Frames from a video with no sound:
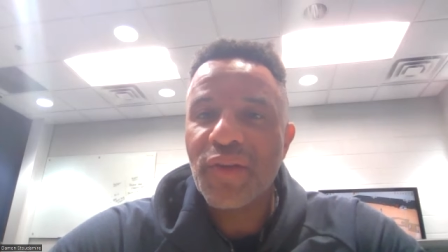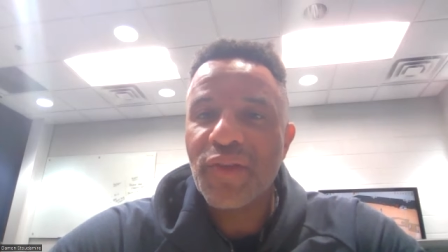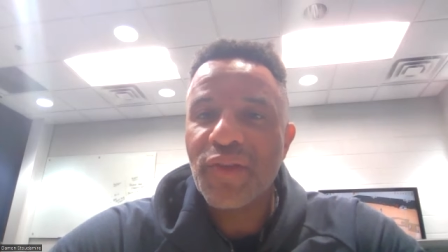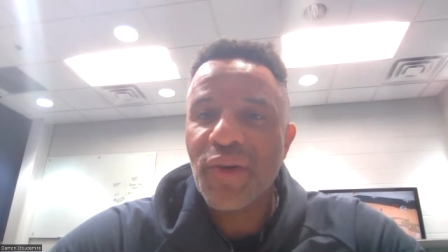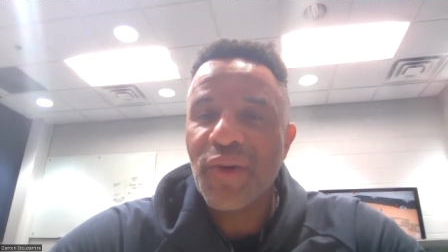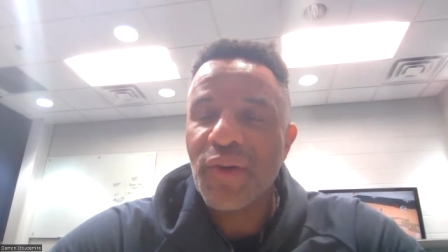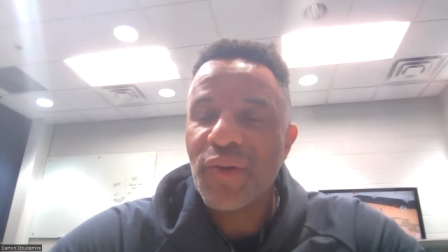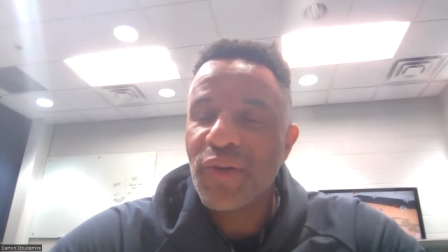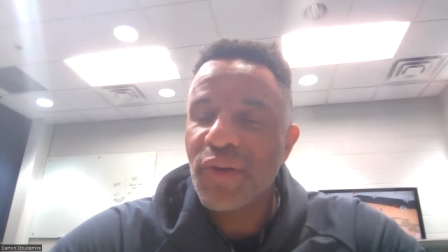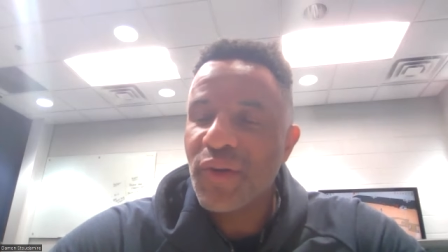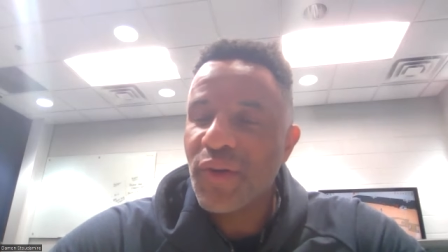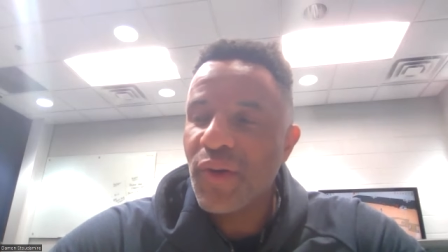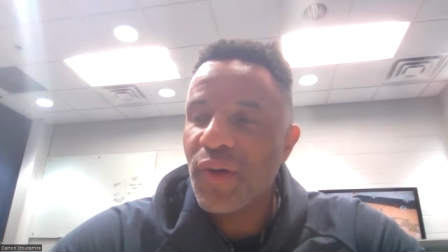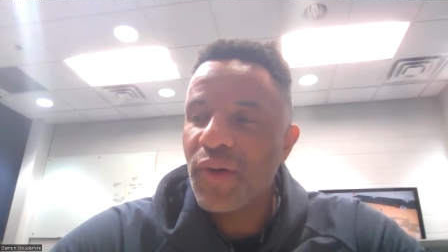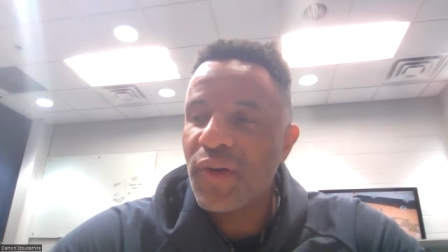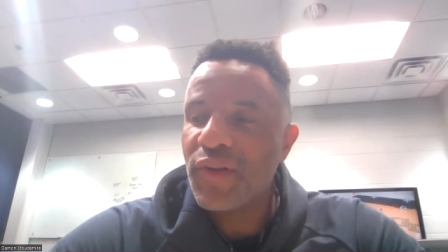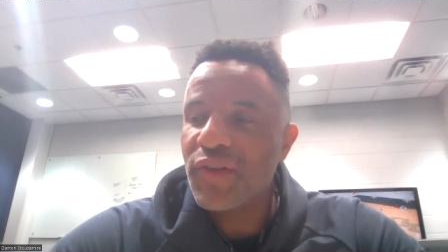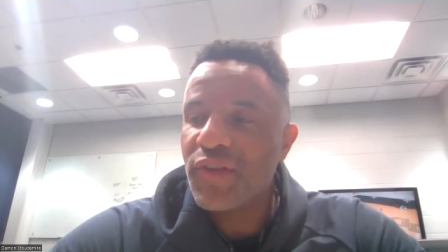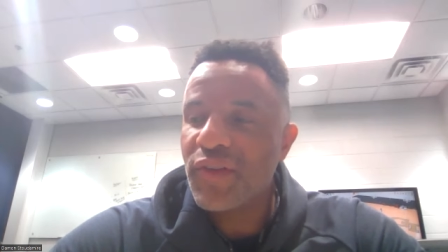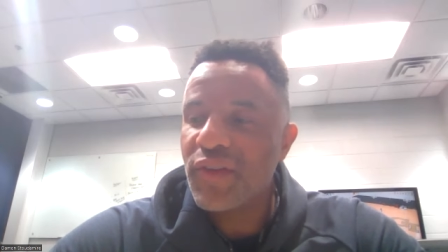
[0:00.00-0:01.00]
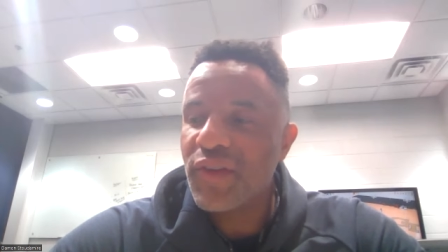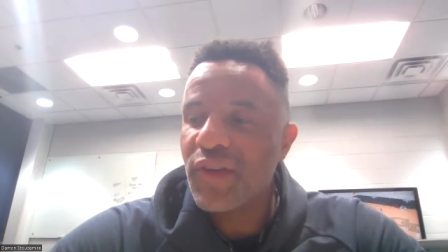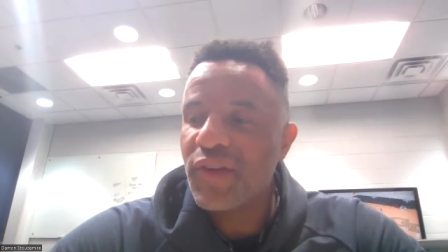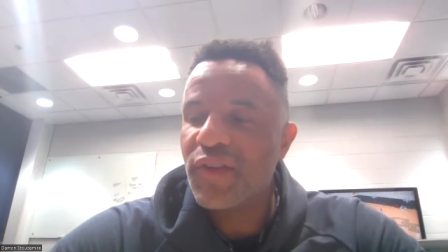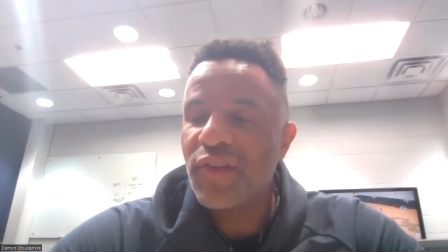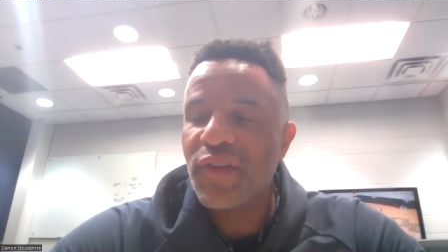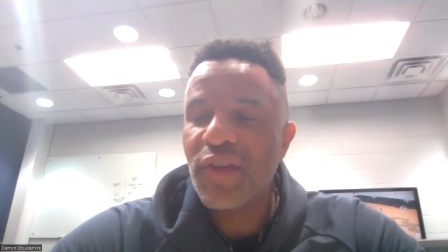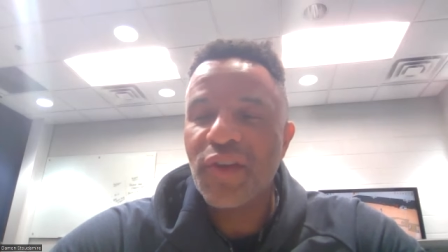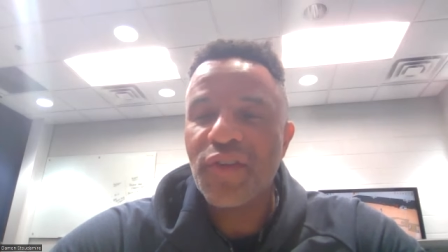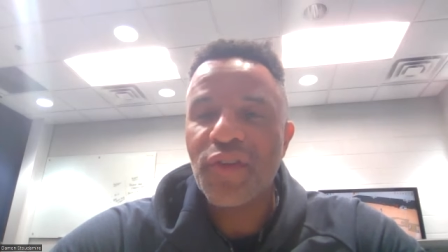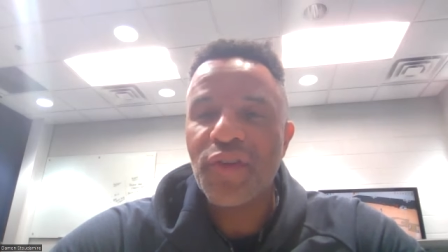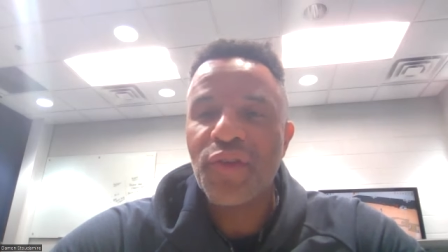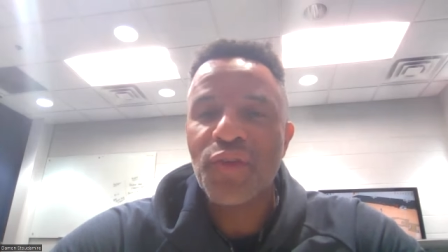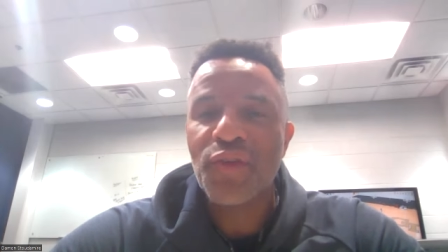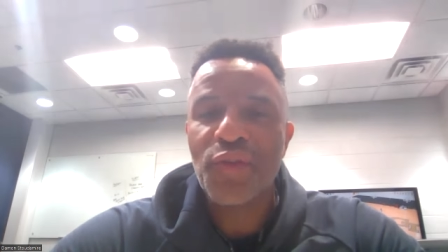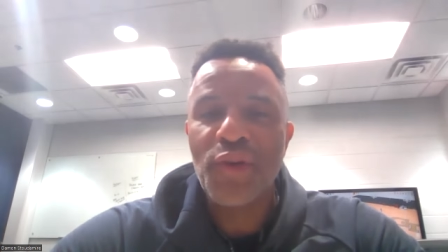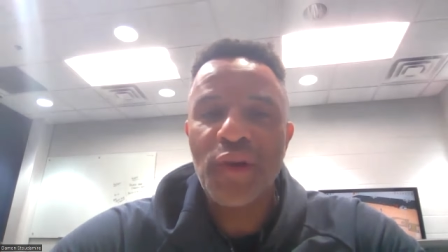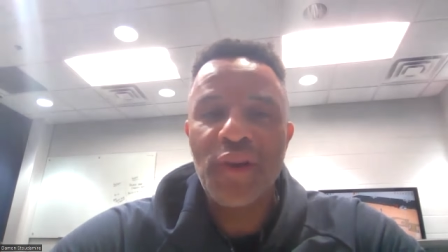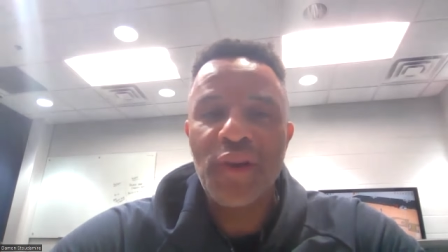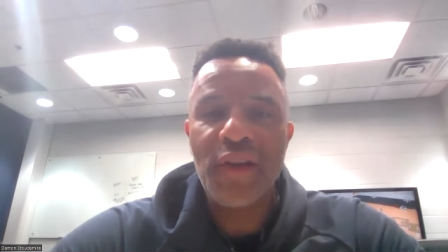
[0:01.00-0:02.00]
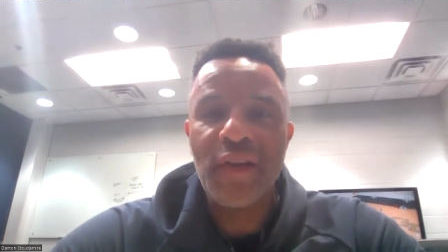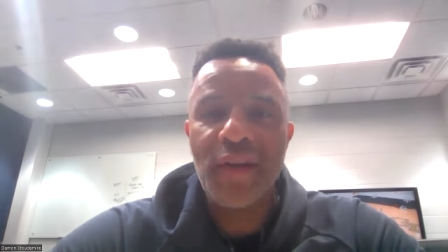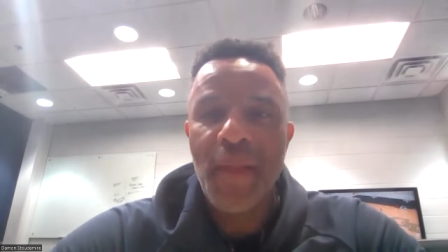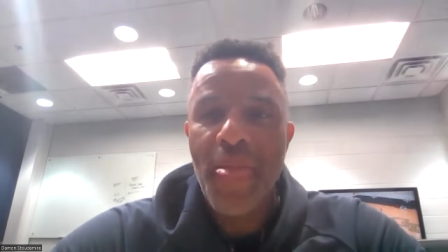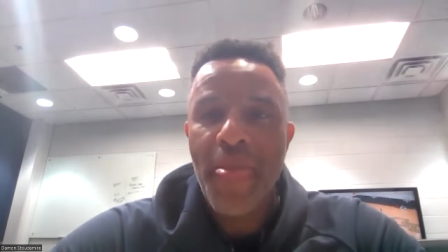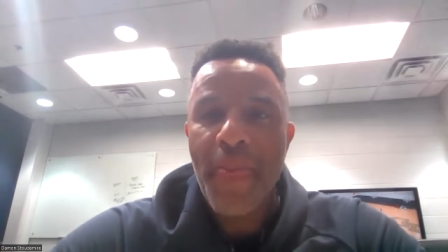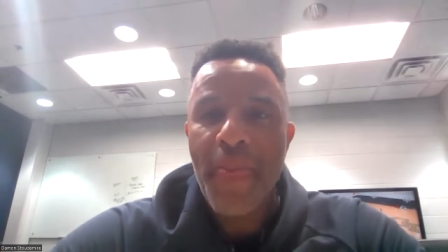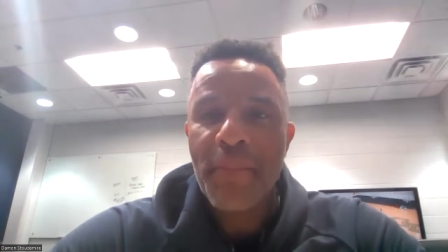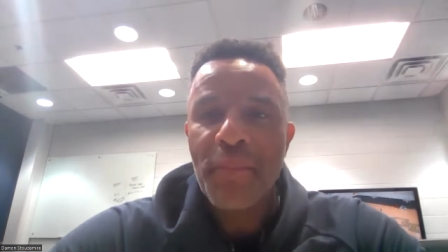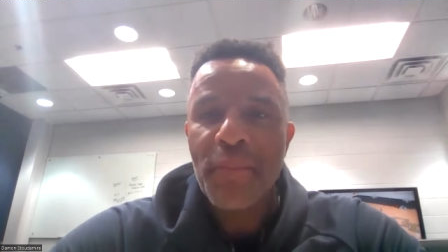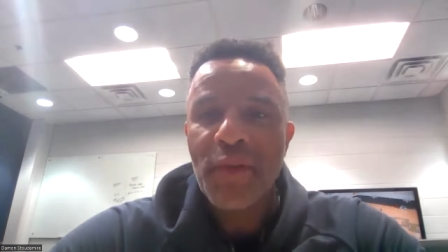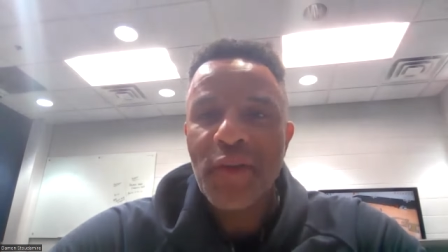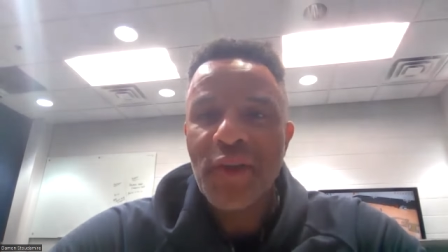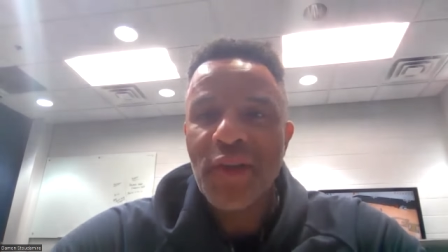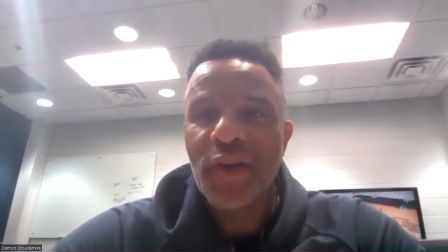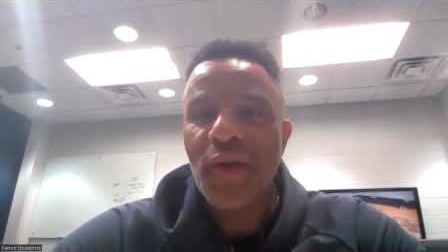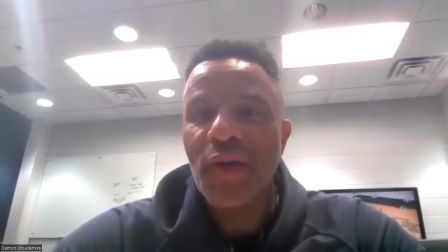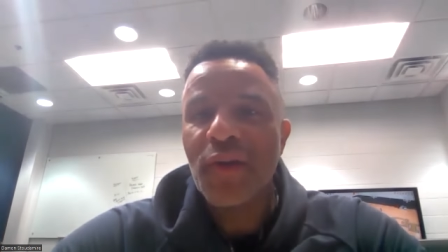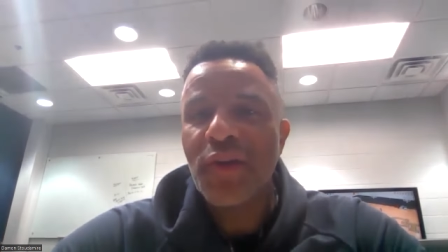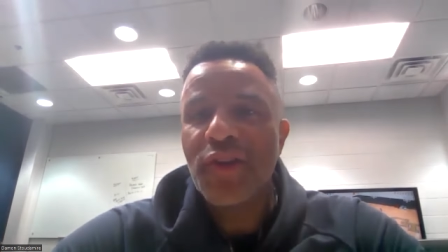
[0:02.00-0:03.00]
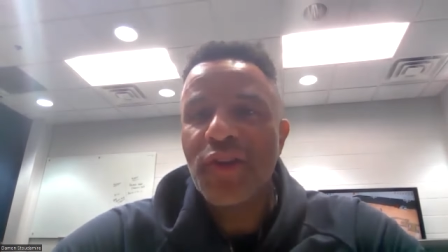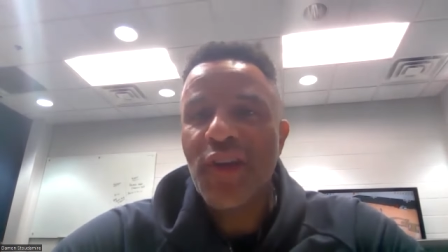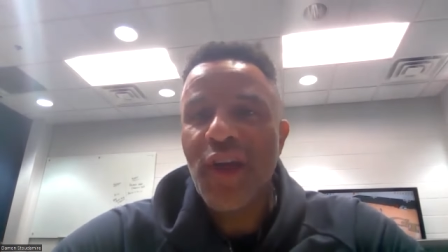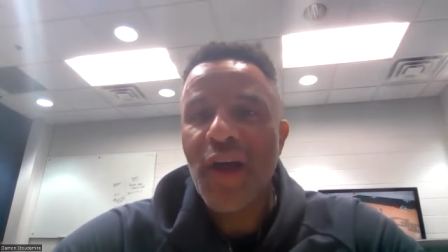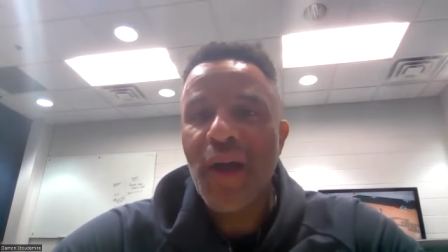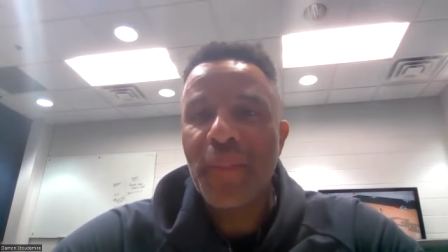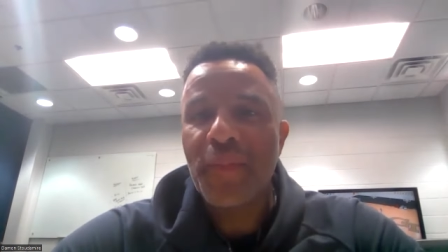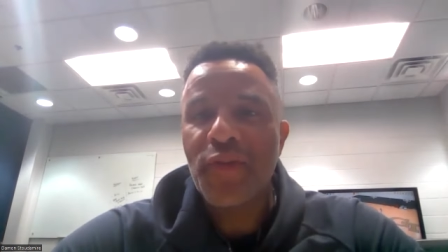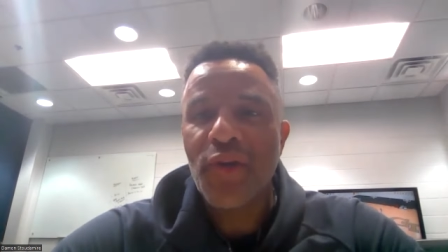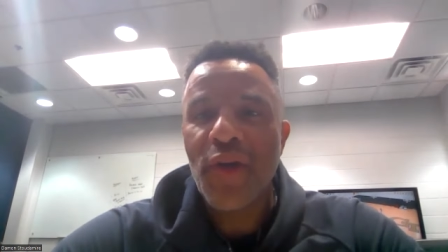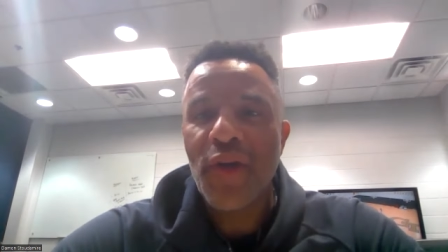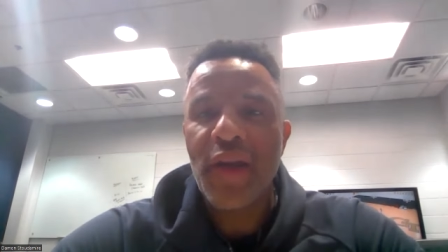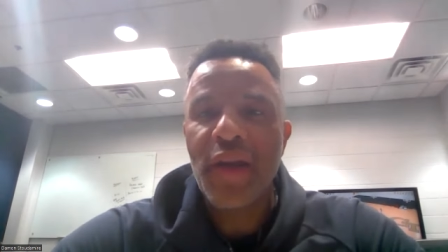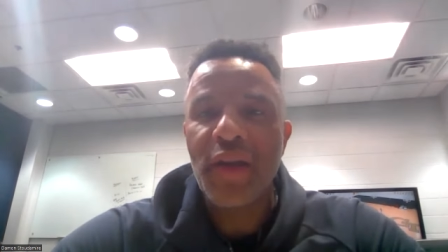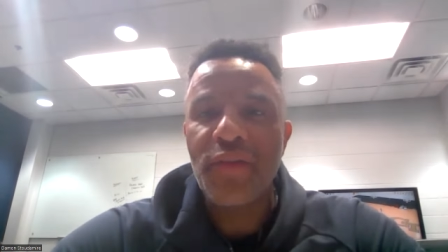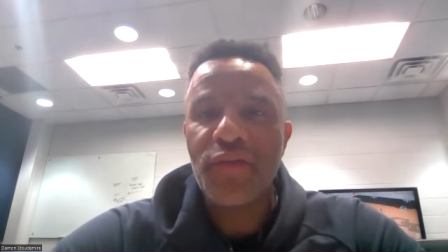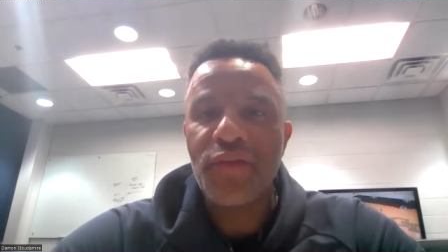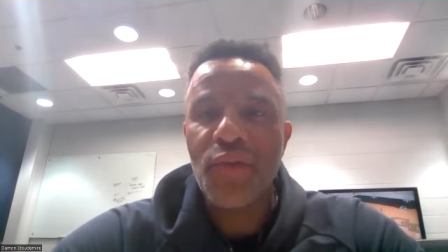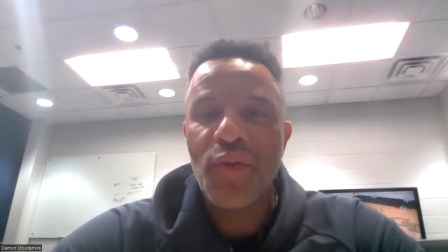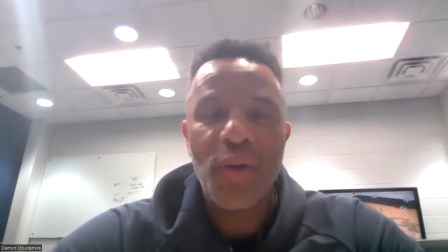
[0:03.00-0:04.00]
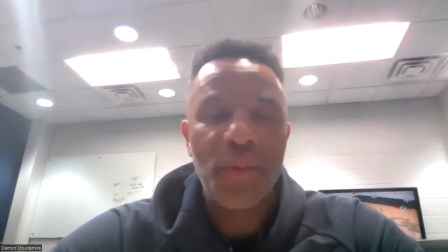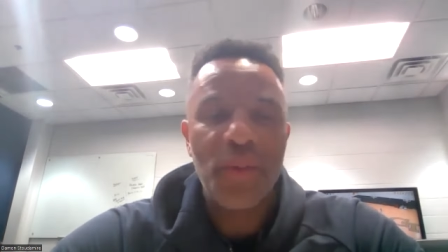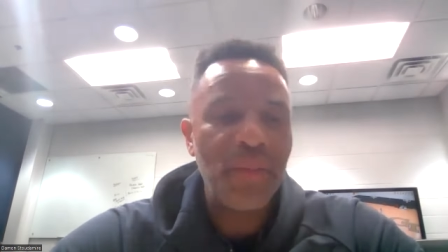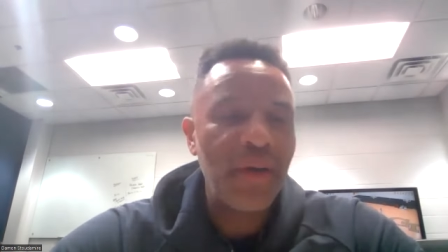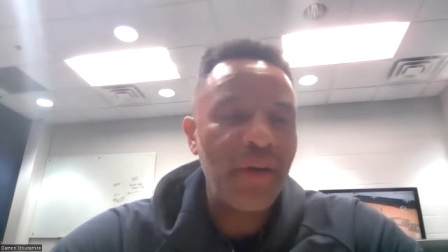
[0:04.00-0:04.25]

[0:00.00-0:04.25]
So, you know, it's this this is really good on the job training for him.